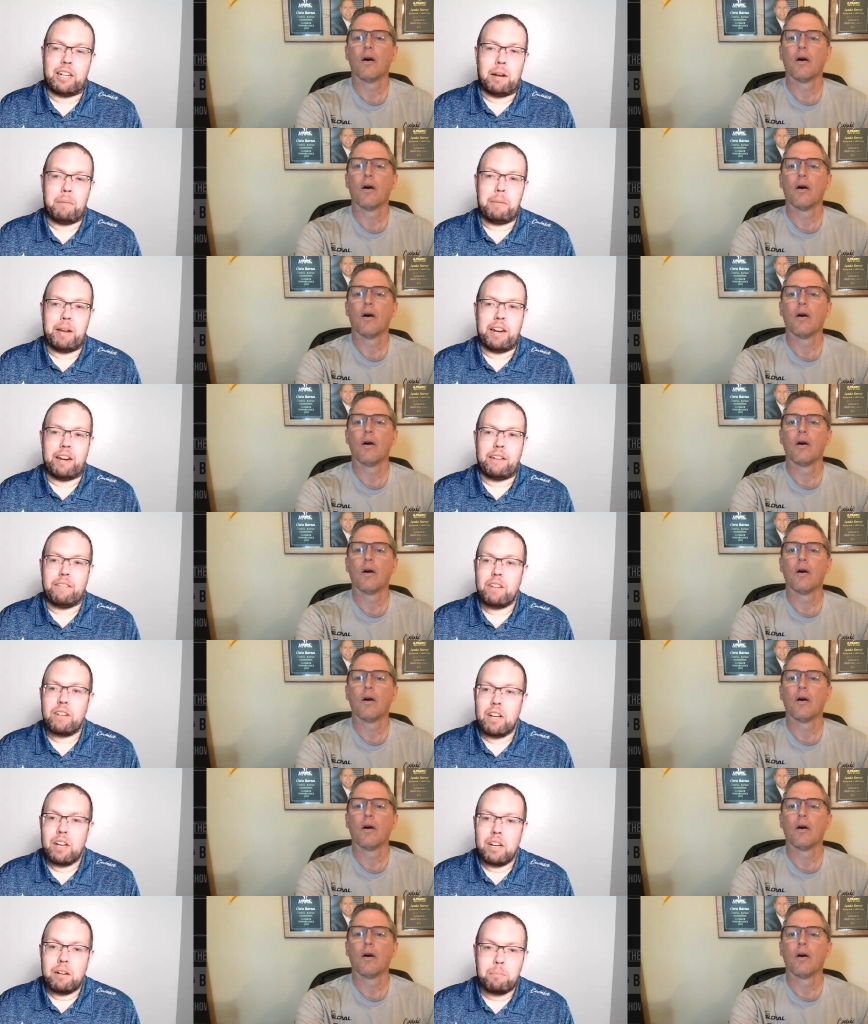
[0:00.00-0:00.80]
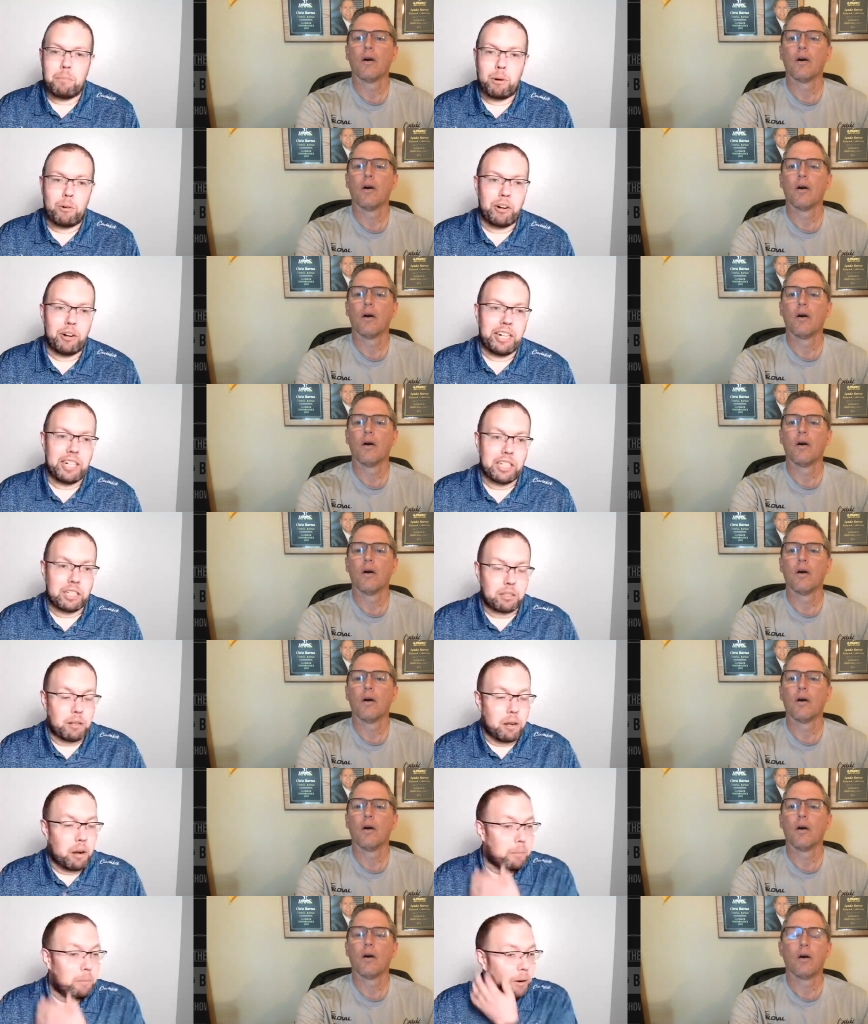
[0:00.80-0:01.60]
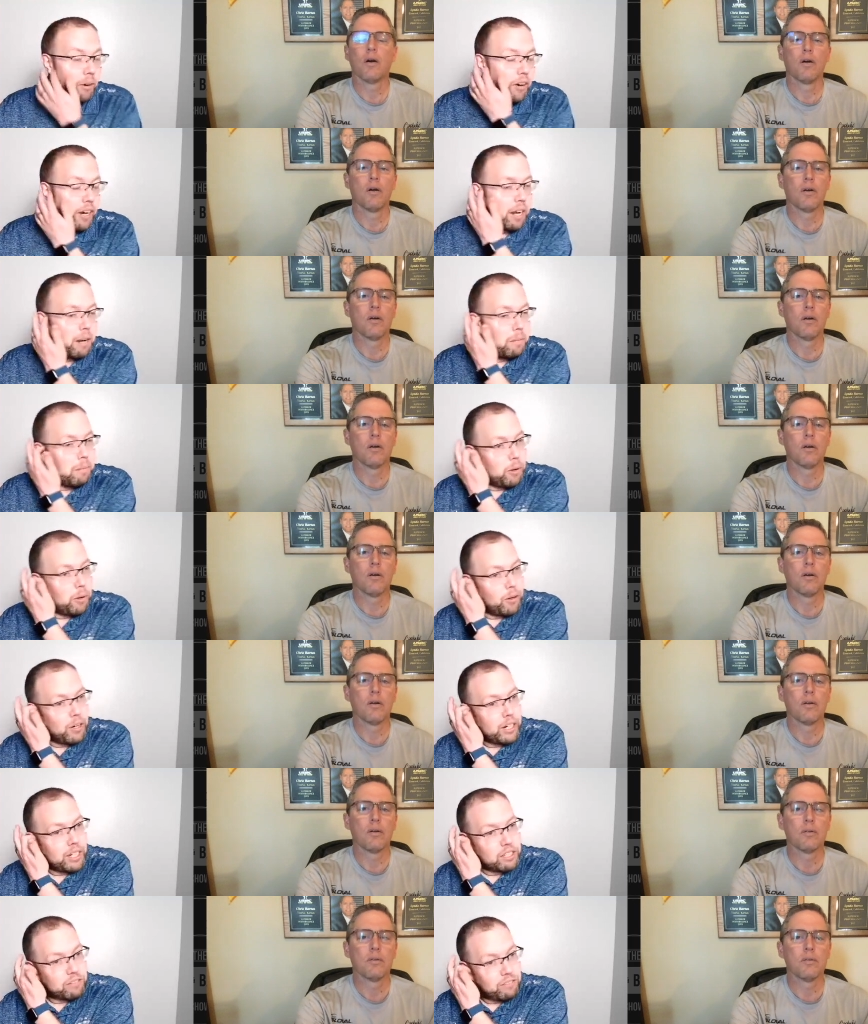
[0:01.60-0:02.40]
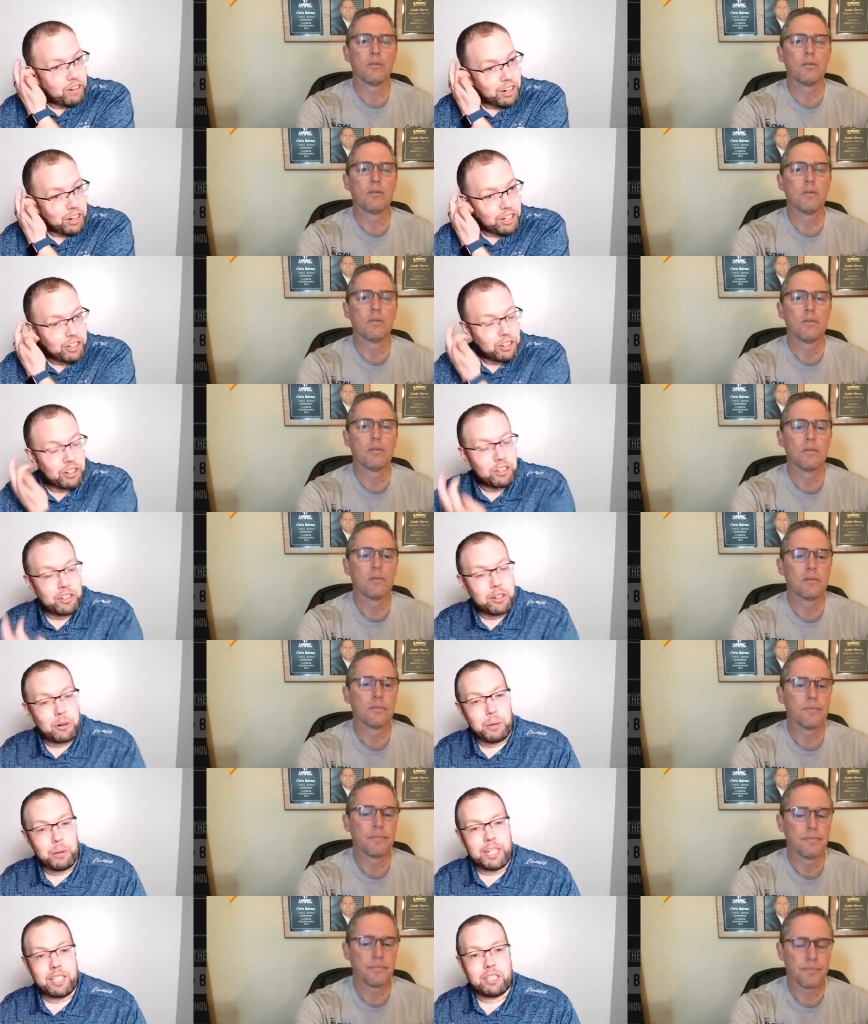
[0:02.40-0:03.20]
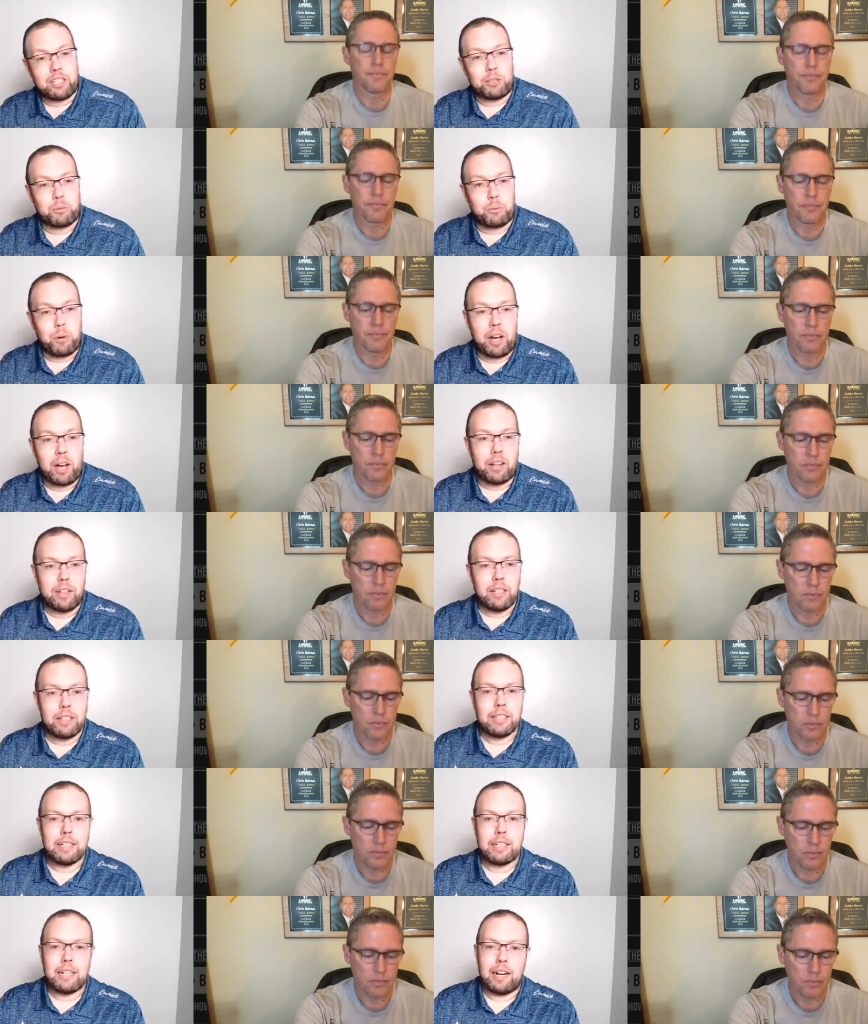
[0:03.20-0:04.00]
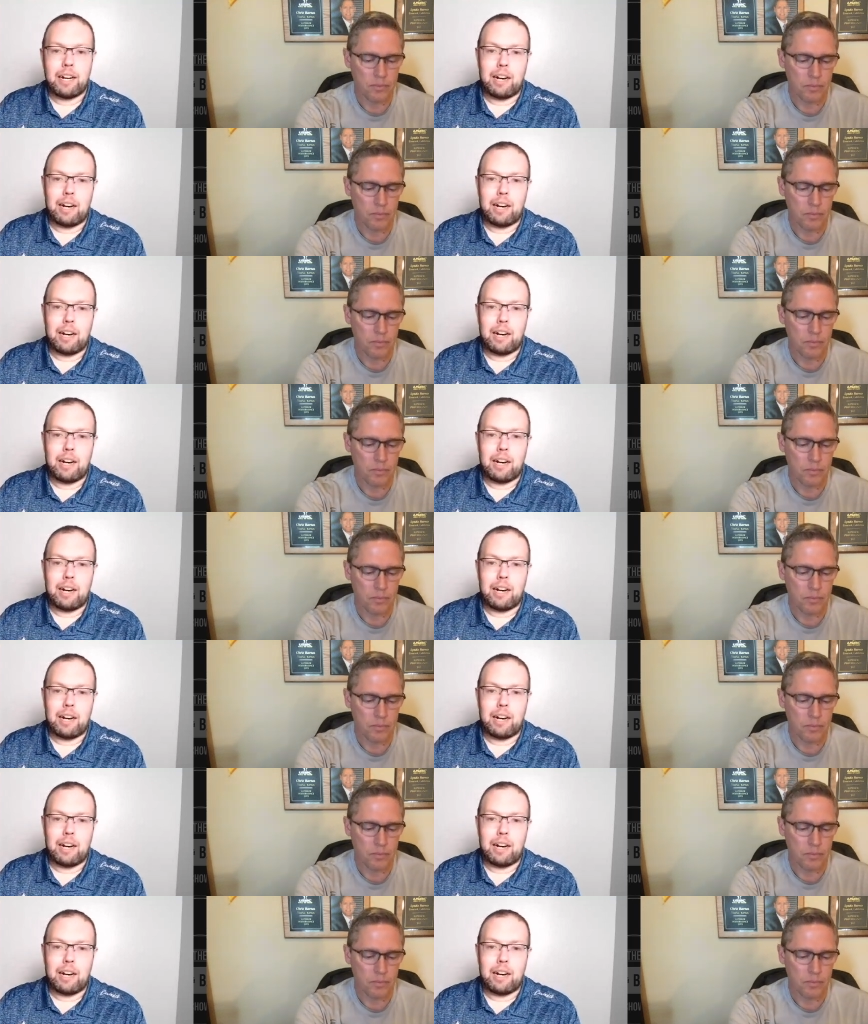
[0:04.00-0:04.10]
Speaker 1: I mean, Maria's Maria Maria's very good at the Queens as well.